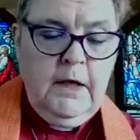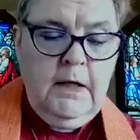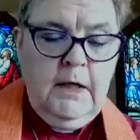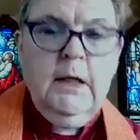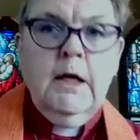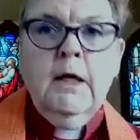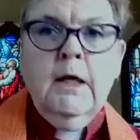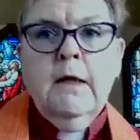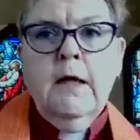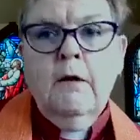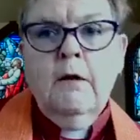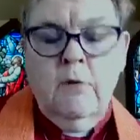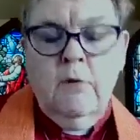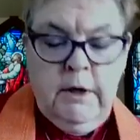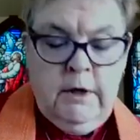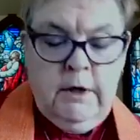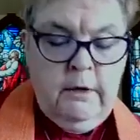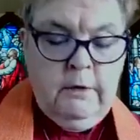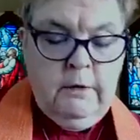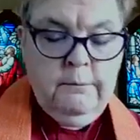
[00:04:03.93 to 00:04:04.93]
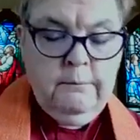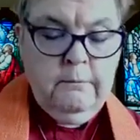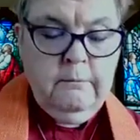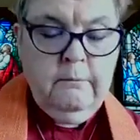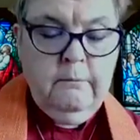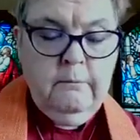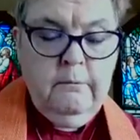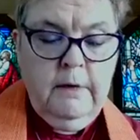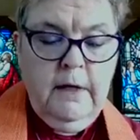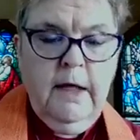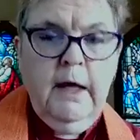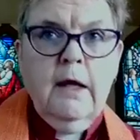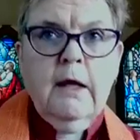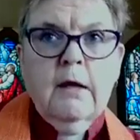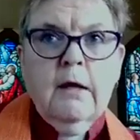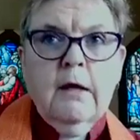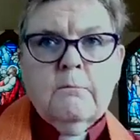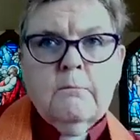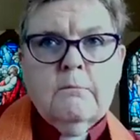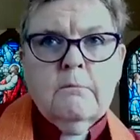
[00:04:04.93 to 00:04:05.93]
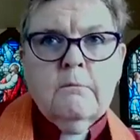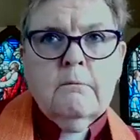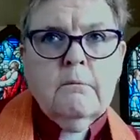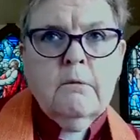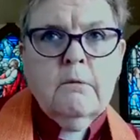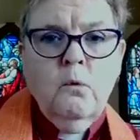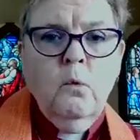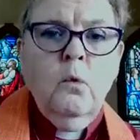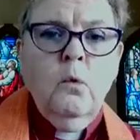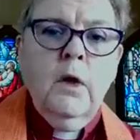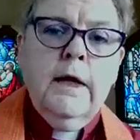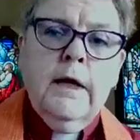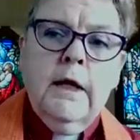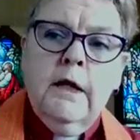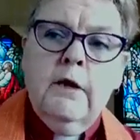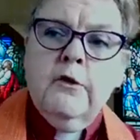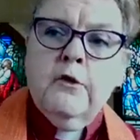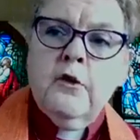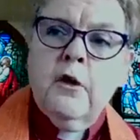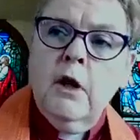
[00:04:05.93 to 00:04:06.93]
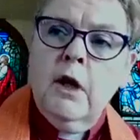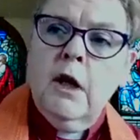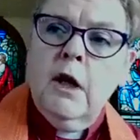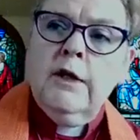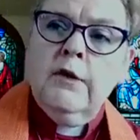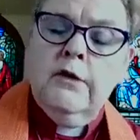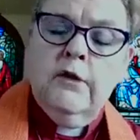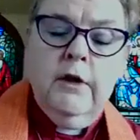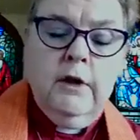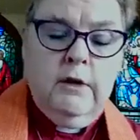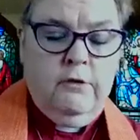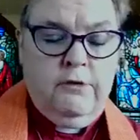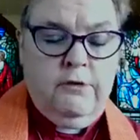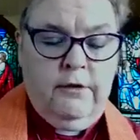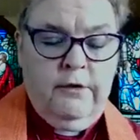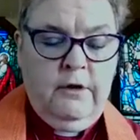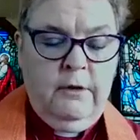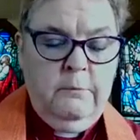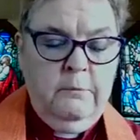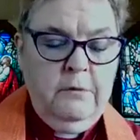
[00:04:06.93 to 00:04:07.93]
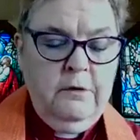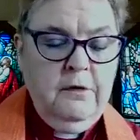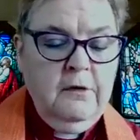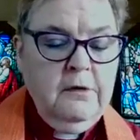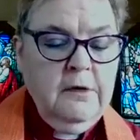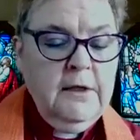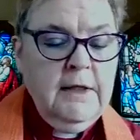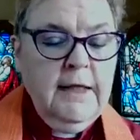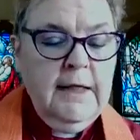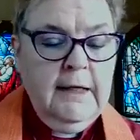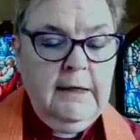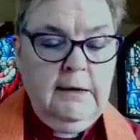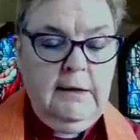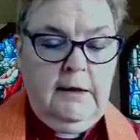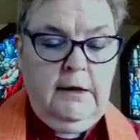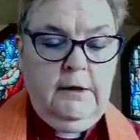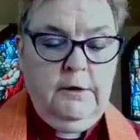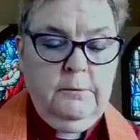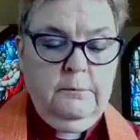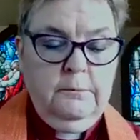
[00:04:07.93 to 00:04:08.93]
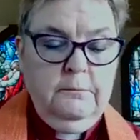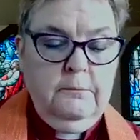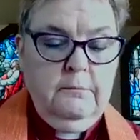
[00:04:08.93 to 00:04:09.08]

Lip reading: And yet they want to know, hey, what has God done for them lately?